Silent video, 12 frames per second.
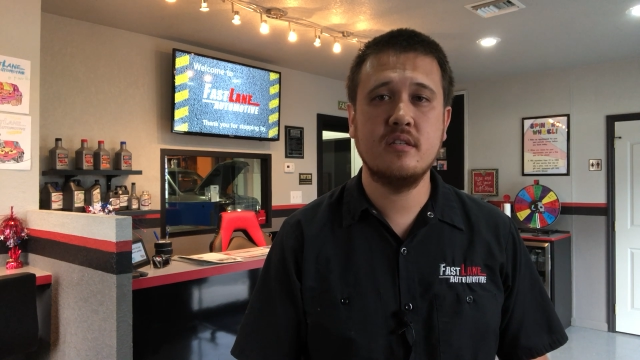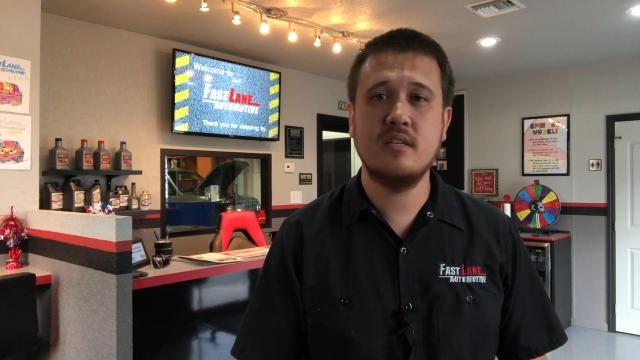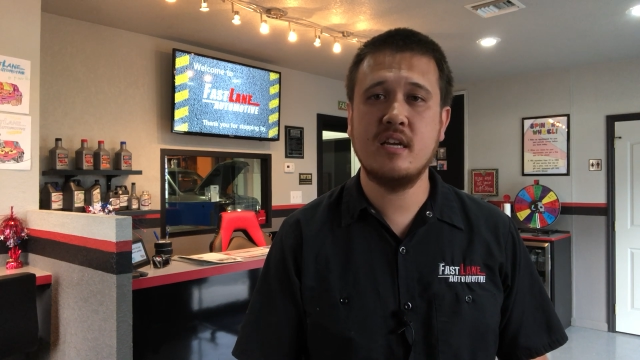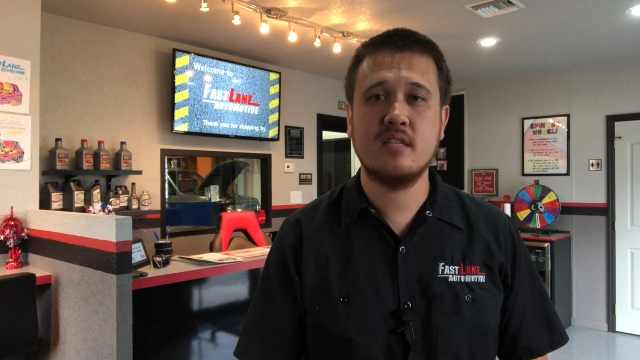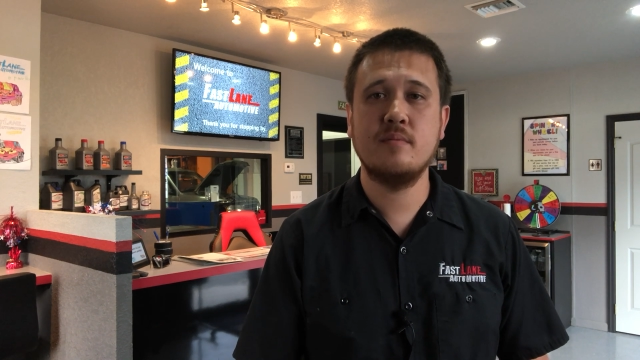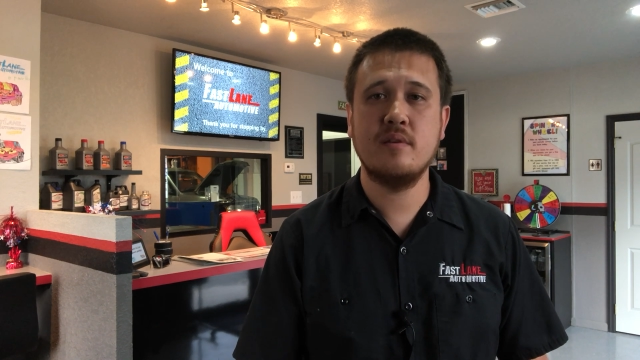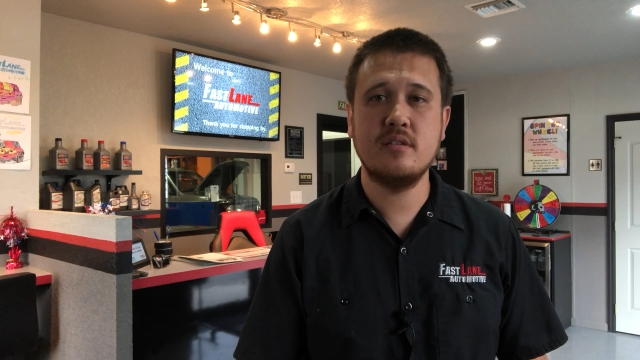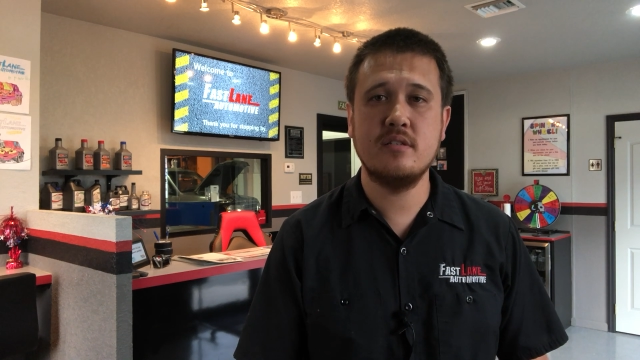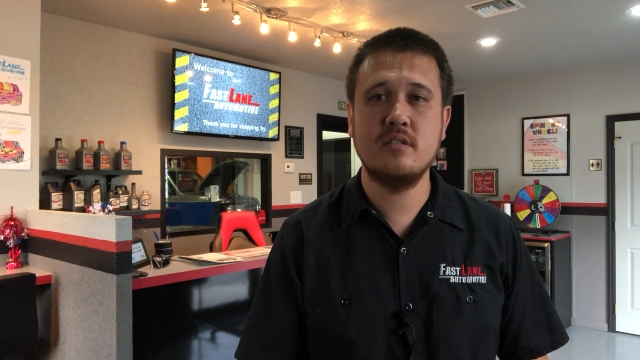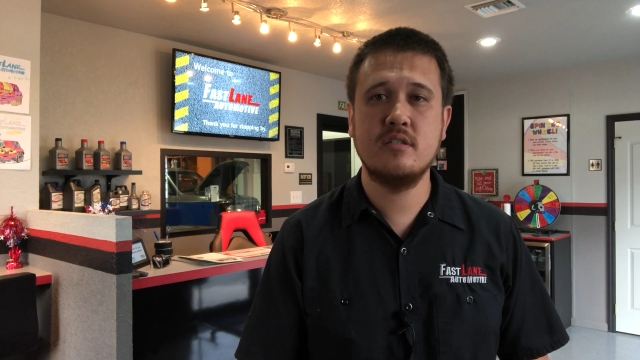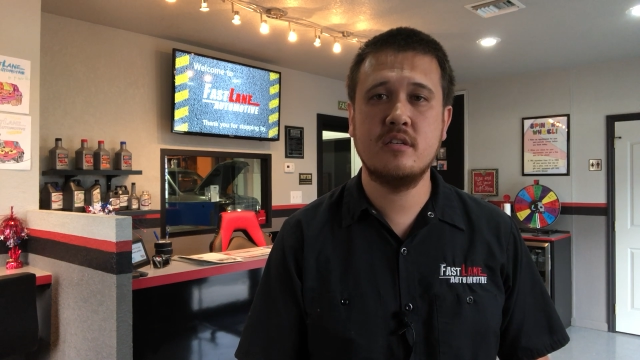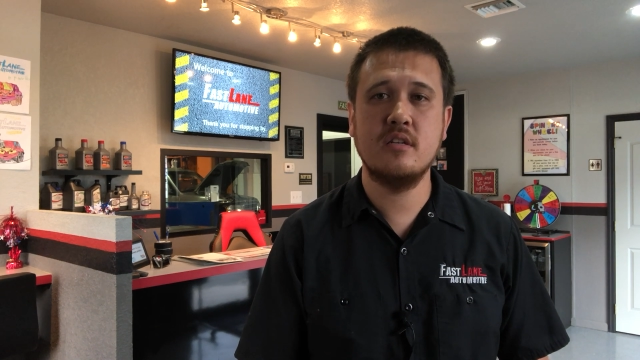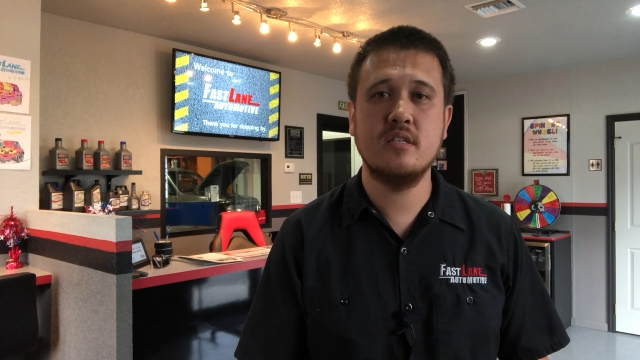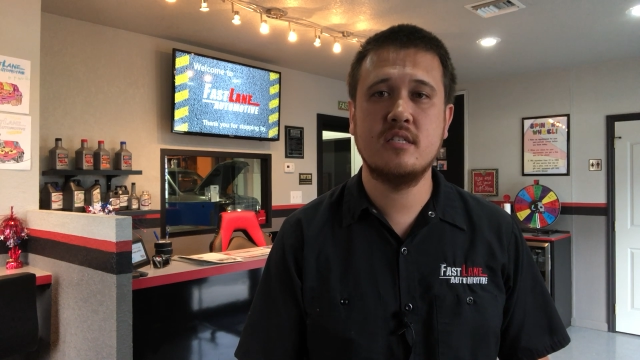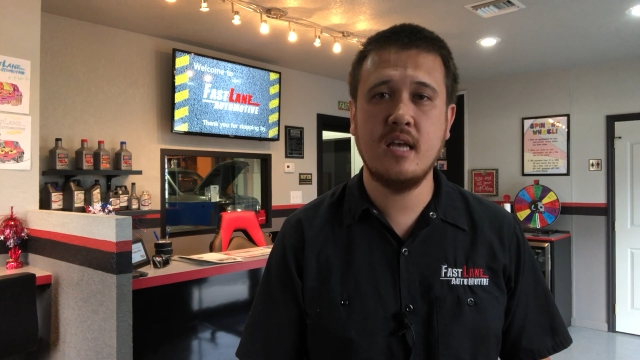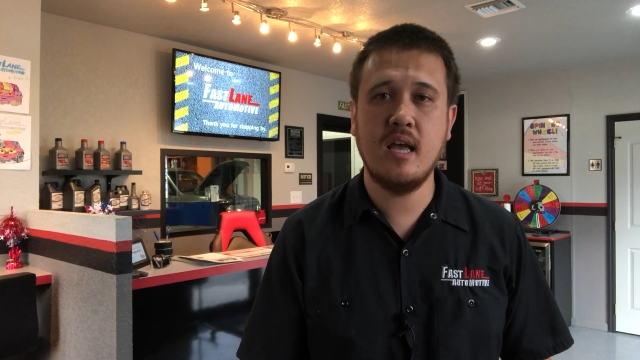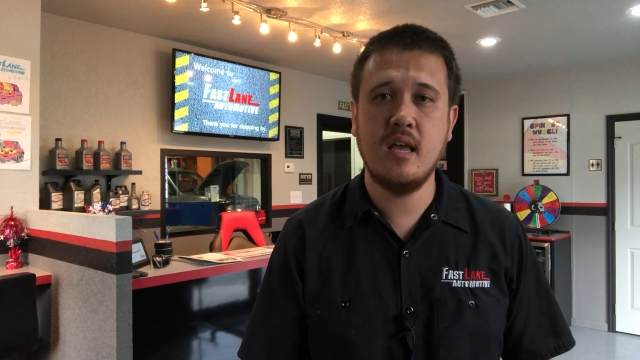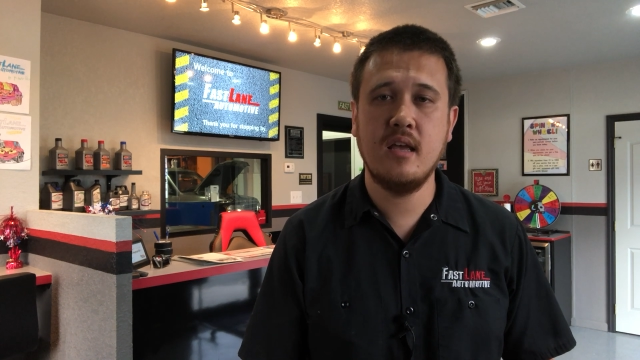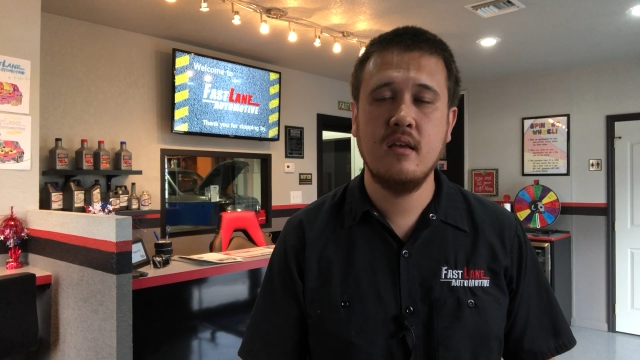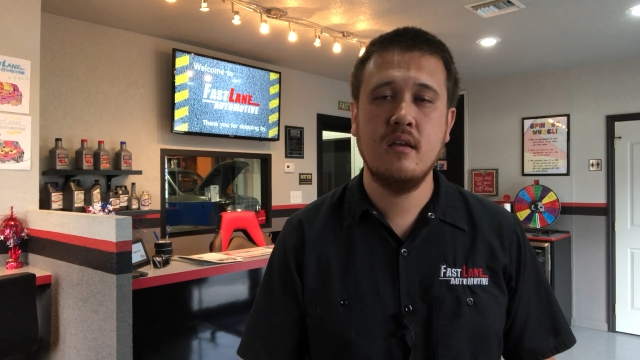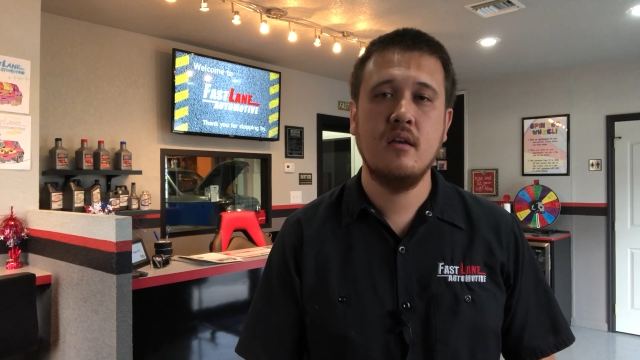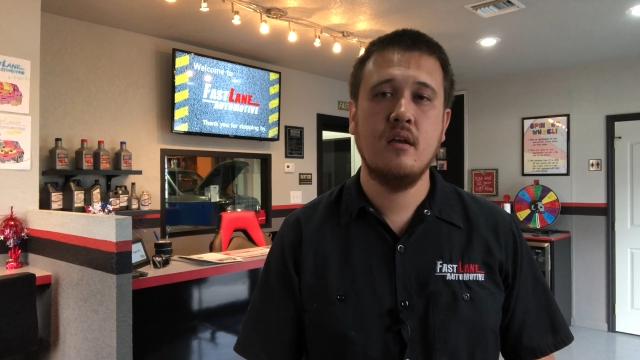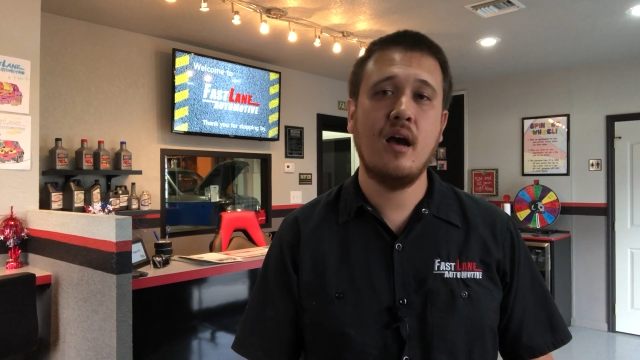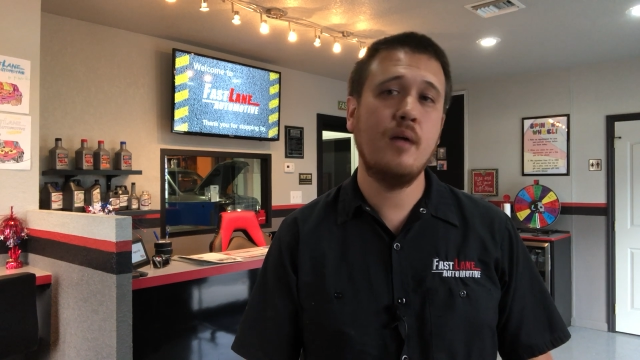and the text message is going to say,
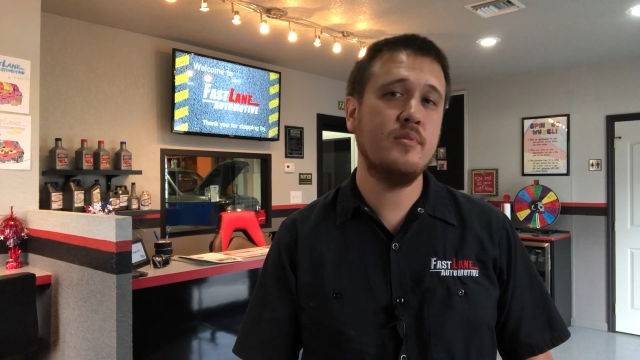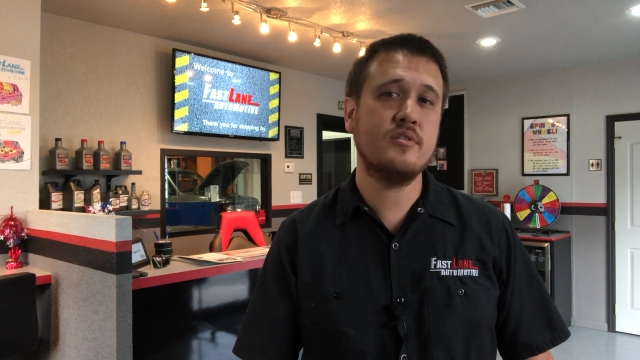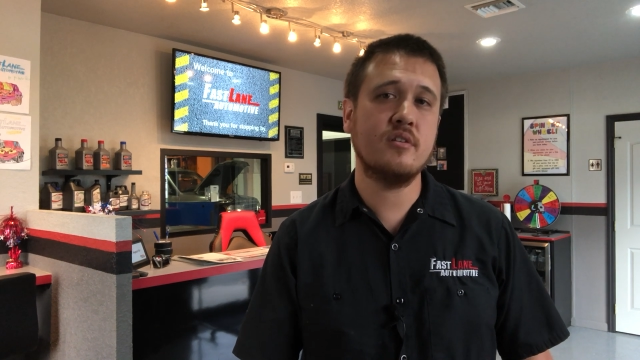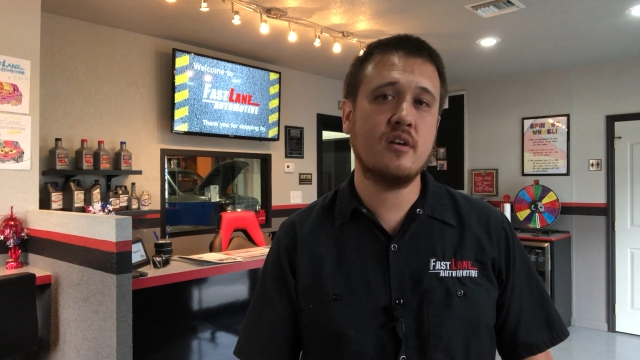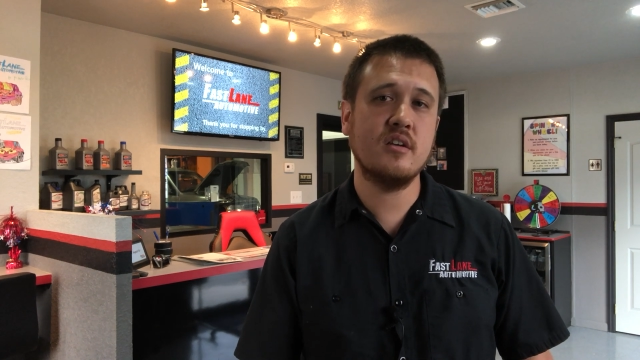"Hi, Mr.